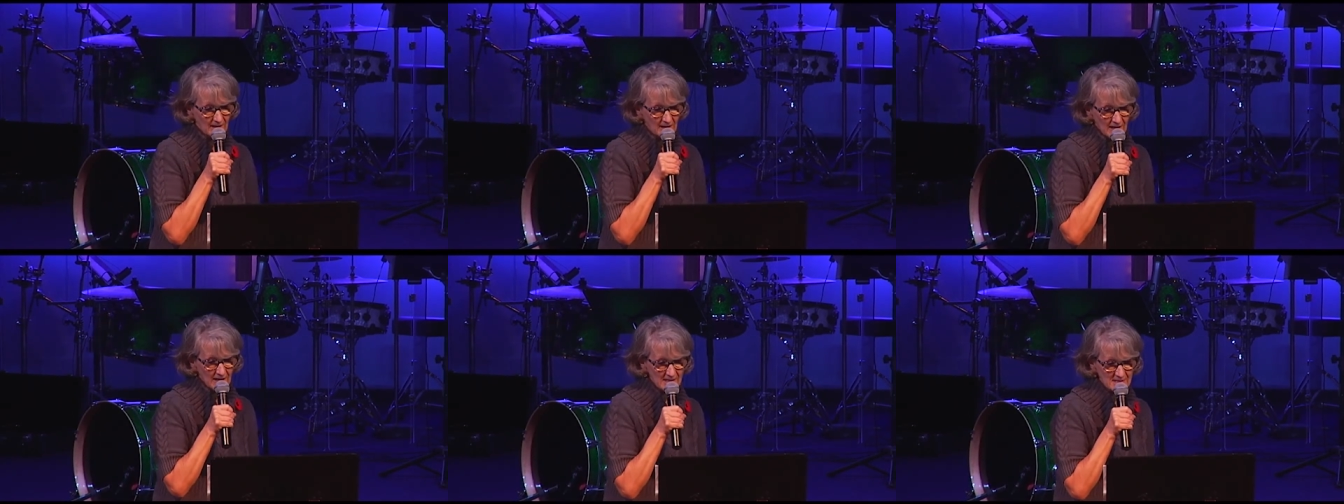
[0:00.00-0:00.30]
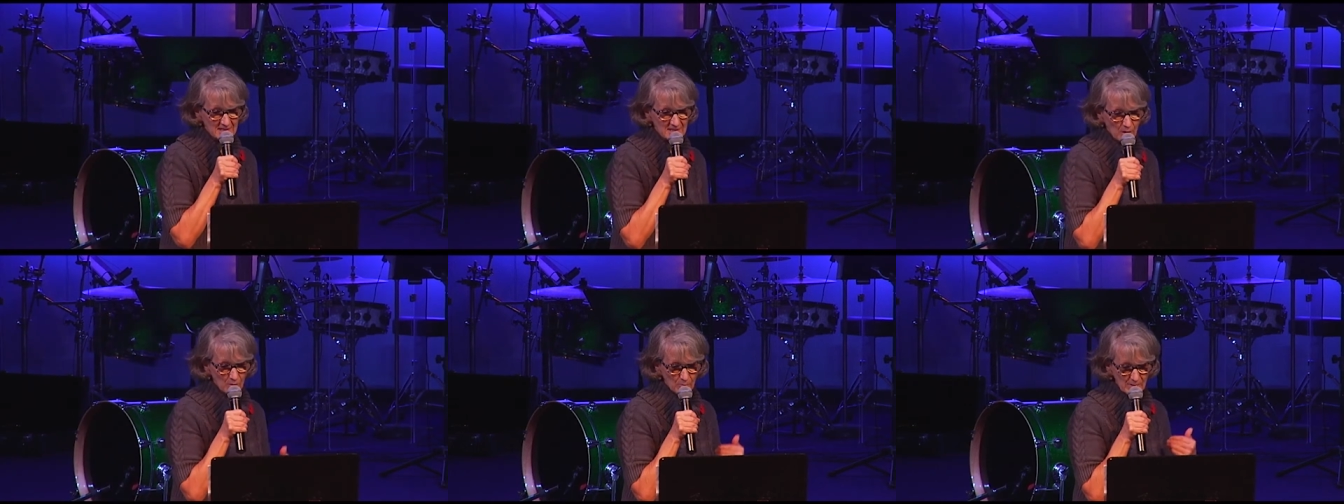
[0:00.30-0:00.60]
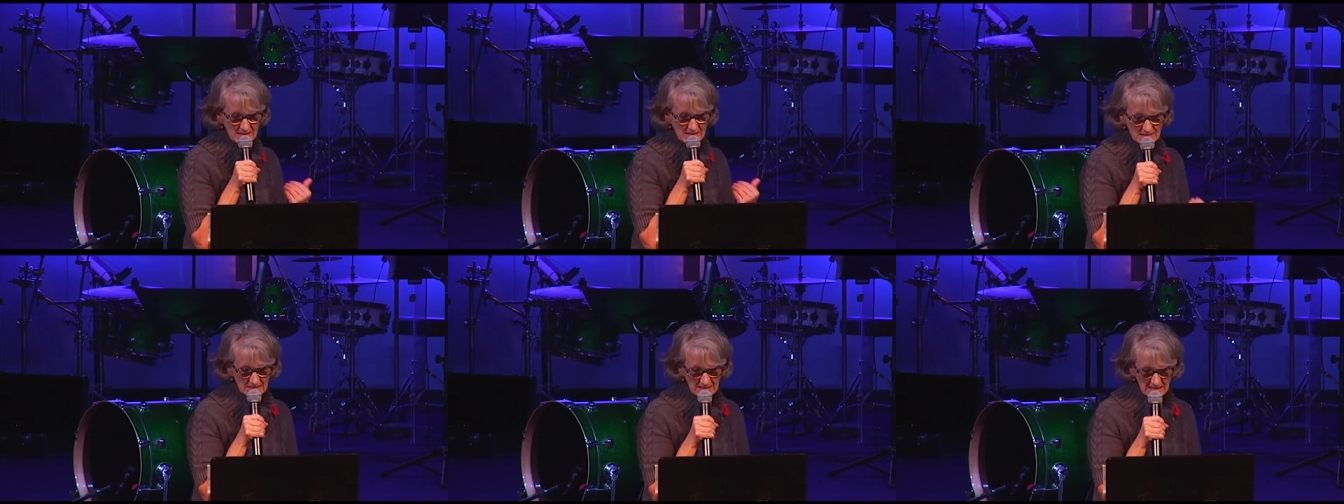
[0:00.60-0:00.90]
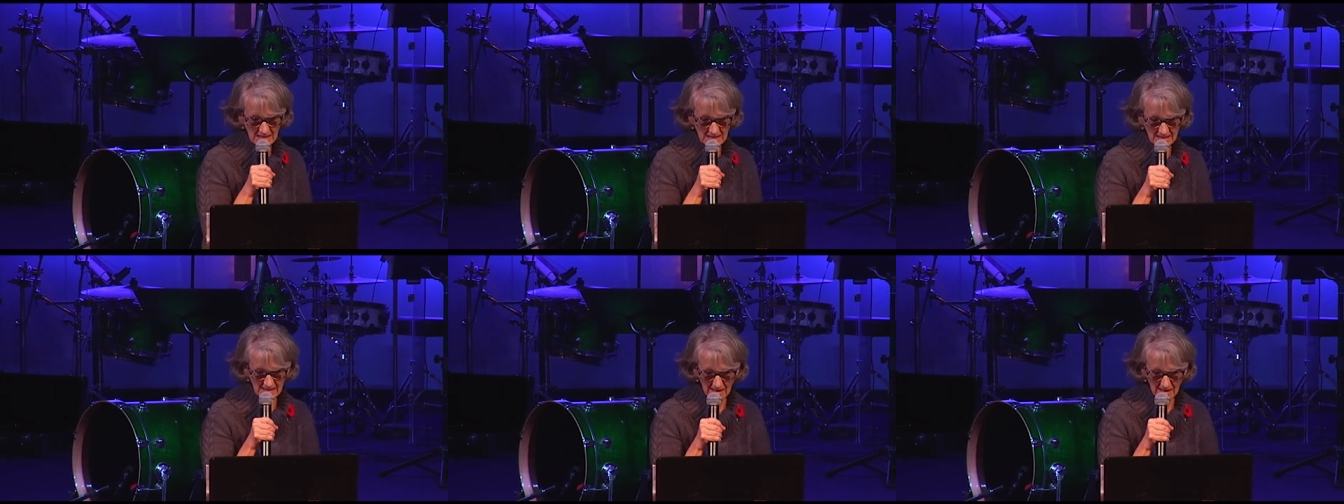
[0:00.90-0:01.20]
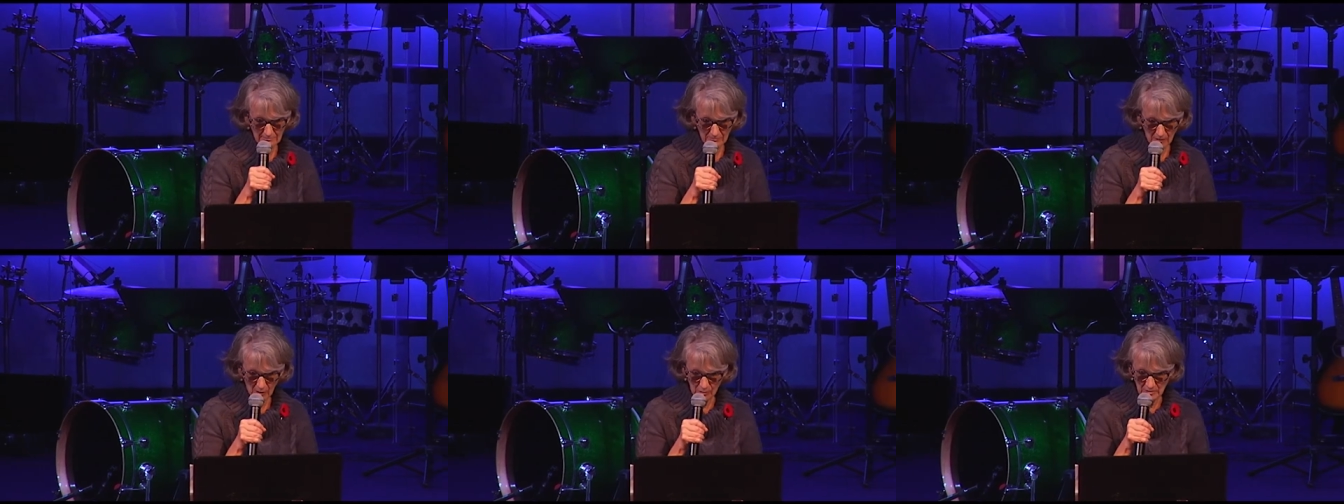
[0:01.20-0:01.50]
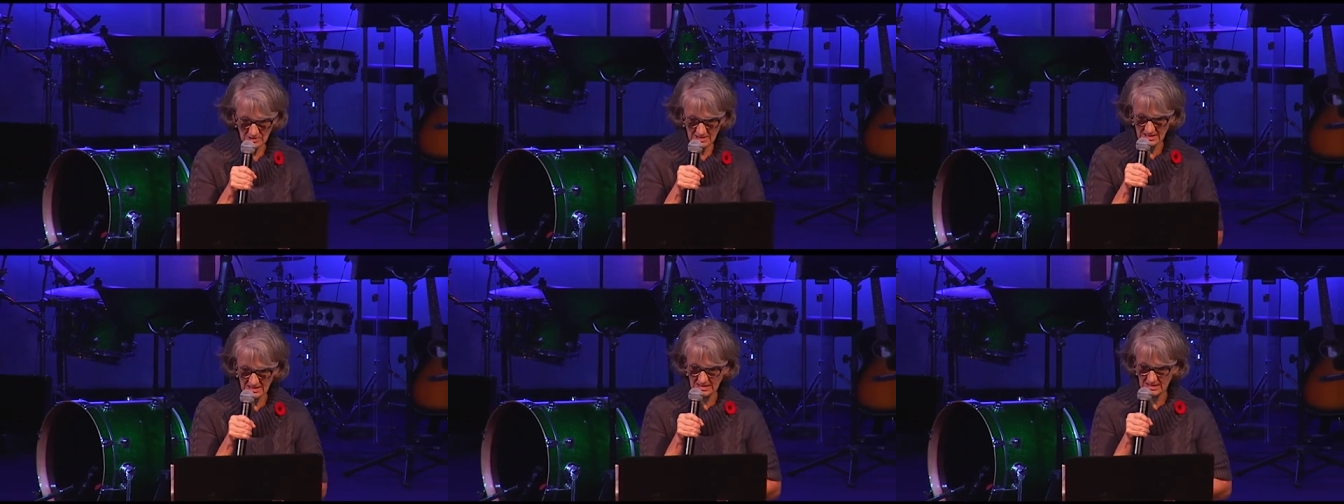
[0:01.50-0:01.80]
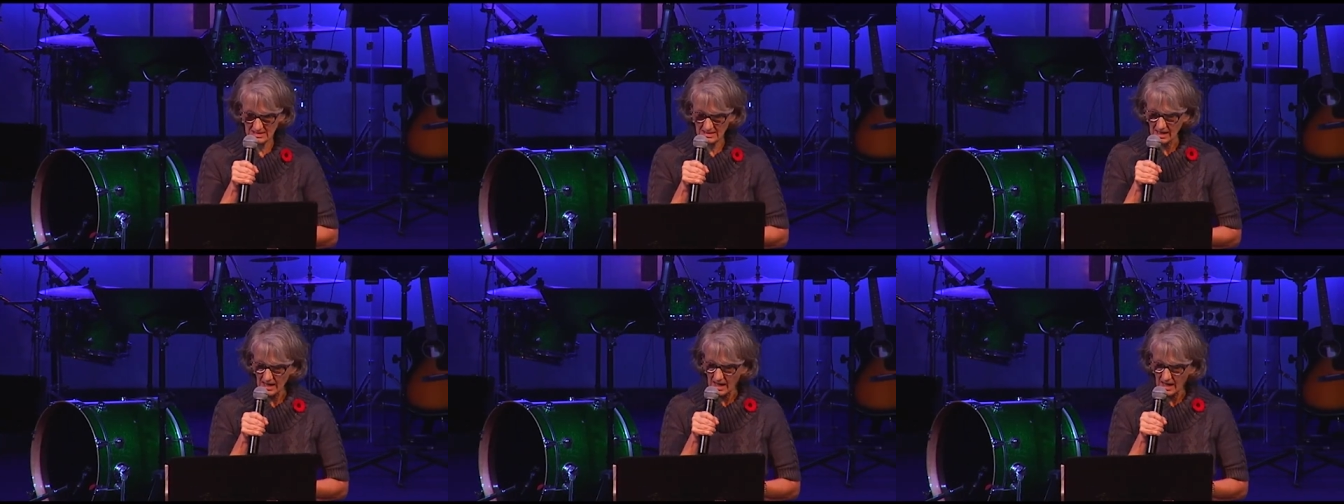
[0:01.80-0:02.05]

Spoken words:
And so we see that Moses